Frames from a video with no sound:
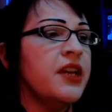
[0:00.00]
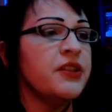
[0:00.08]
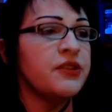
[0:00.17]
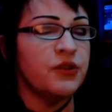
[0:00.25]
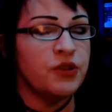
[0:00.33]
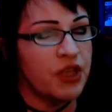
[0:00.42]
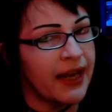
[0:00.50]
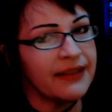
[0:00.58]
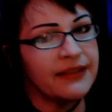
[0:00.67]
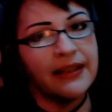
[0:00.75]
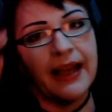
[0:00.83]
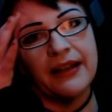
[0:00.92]
So she
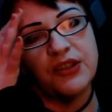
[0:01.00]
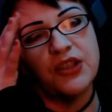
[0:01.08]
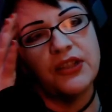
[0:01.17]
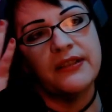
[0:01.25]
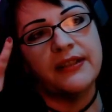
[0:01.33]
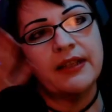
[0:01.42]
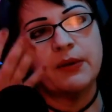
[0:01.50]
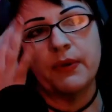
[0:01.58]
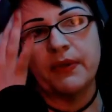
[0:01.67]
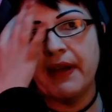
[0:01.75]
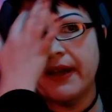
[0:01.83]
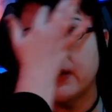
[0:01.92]
has that, and she's dealing
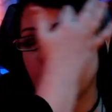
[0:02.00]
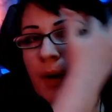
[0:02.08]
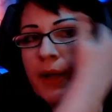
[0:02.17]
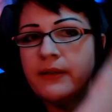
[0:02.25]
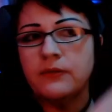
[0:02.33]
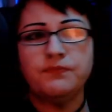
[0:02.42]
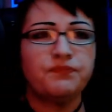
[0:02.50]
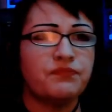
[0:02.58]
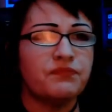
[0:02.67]
with that as well,